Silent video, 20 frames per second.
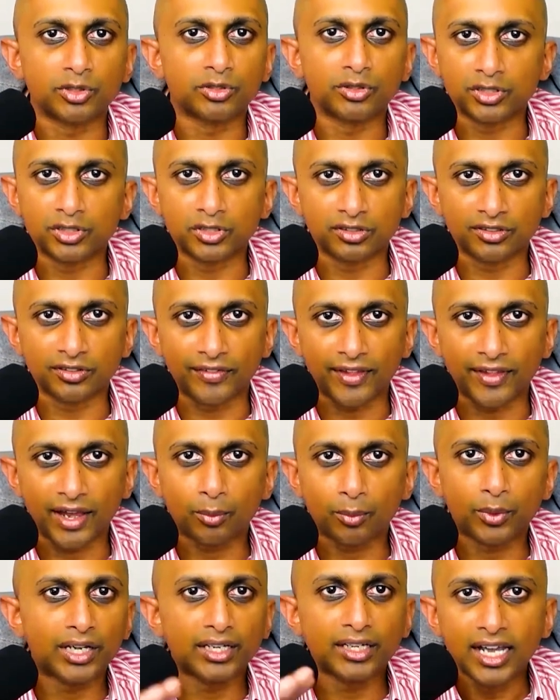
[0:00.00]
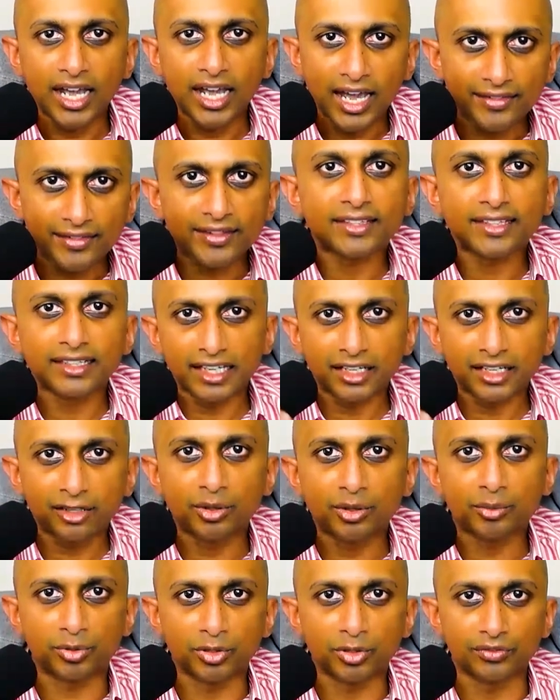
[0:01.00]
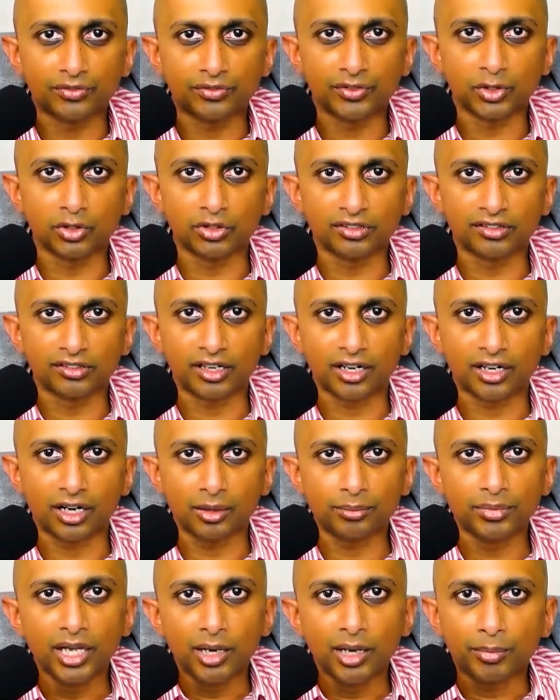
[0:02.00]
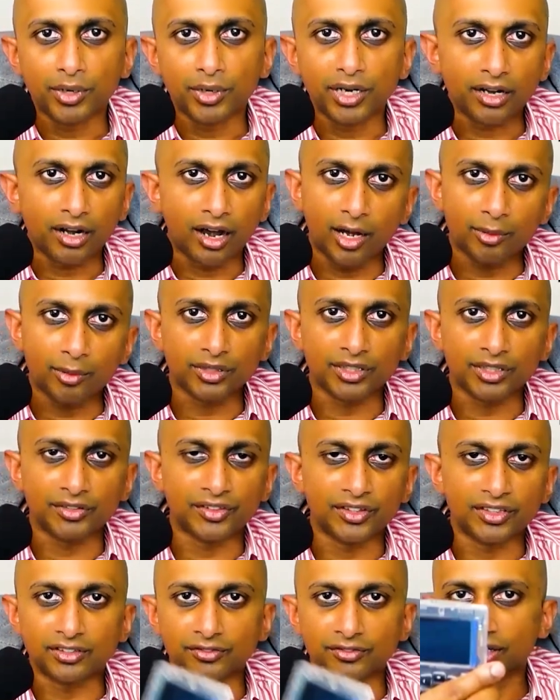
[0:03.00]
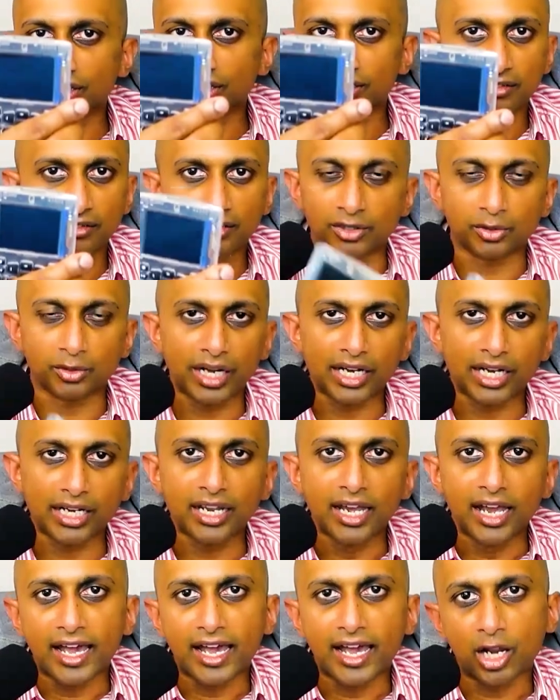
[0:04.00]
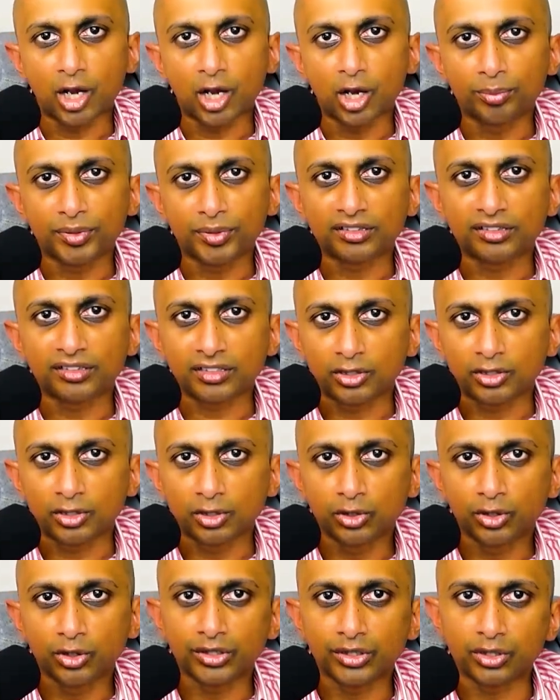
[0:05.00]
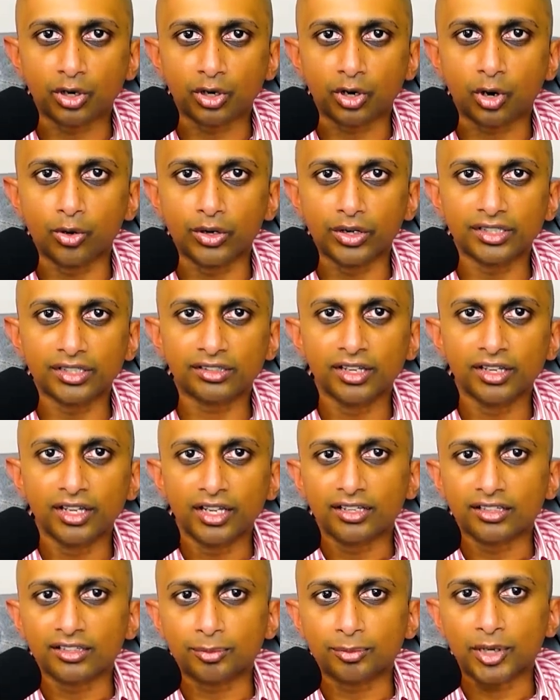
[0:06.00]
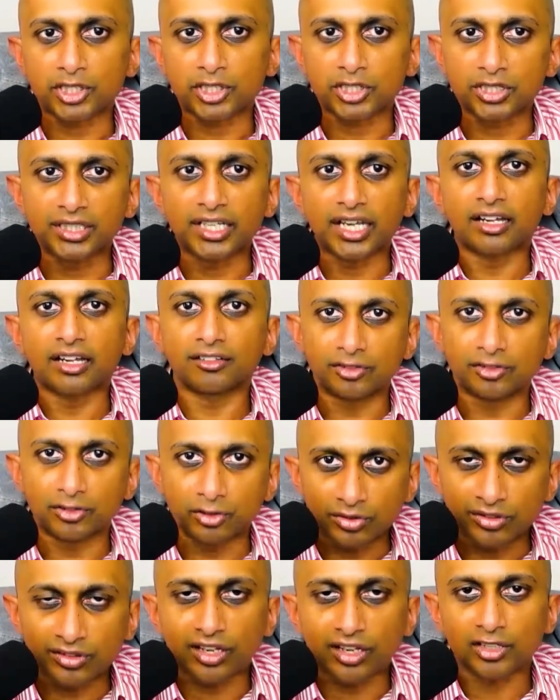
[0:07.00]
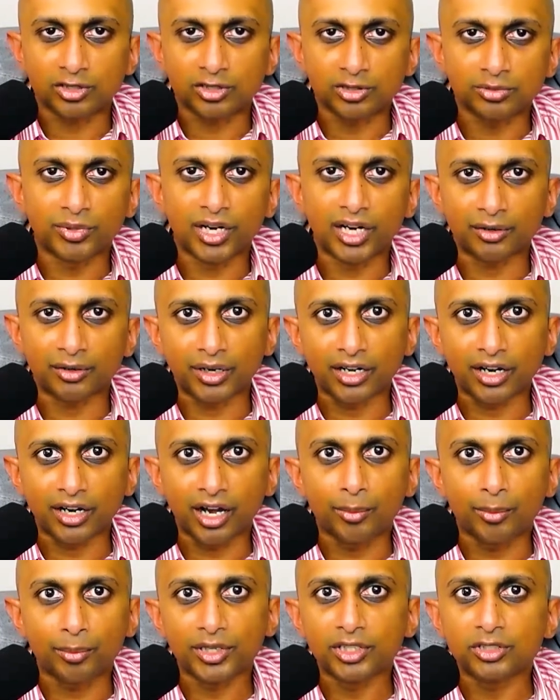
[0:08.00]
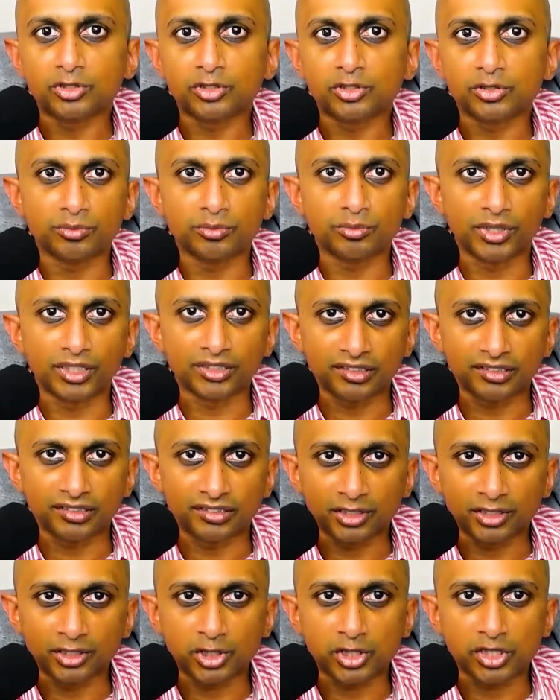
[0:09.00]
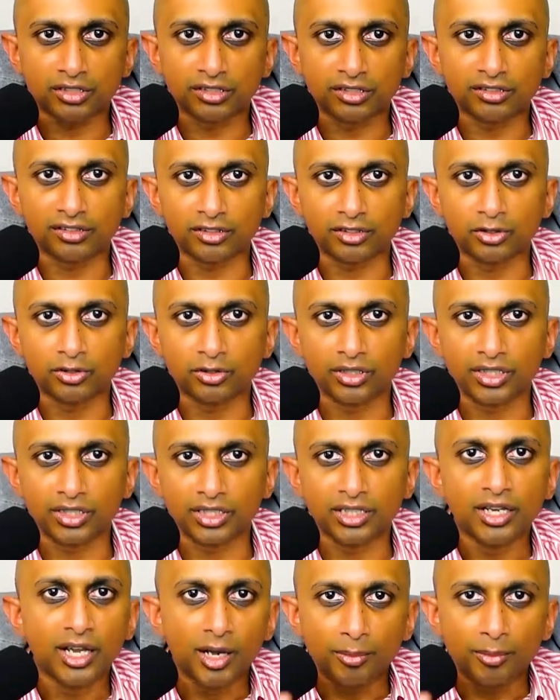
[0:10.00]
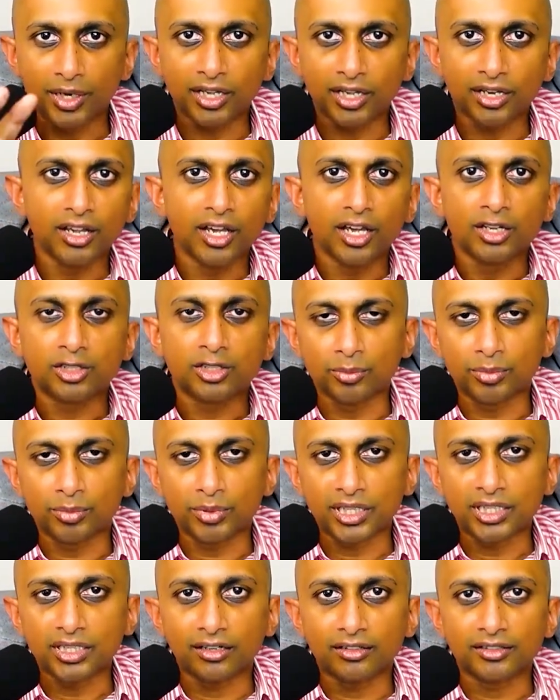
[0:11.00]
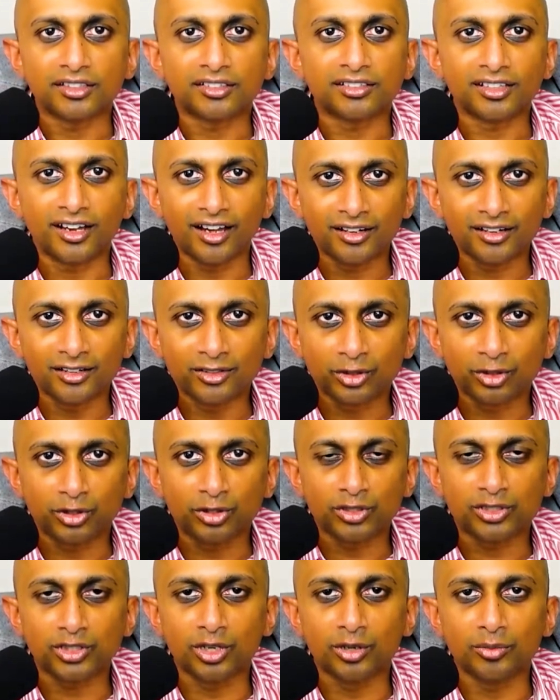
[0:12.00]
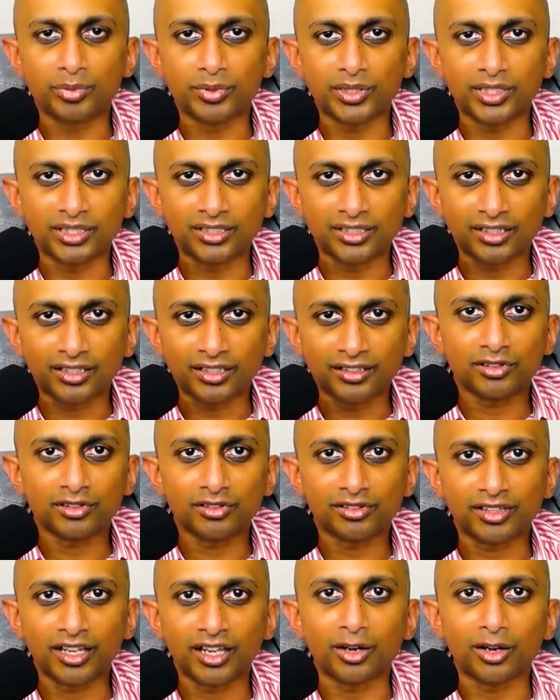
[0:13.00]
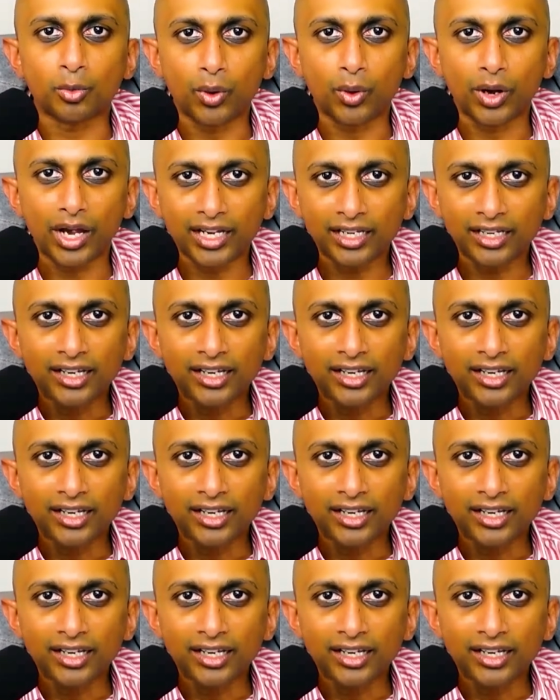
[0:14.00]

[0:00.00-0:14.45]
and use it that way, and then later improve your setup. But I believe these devices are great at helping secure your coins, especially as you start to migrate up into multi-signature security. But don't be disheartened or don't be scared away.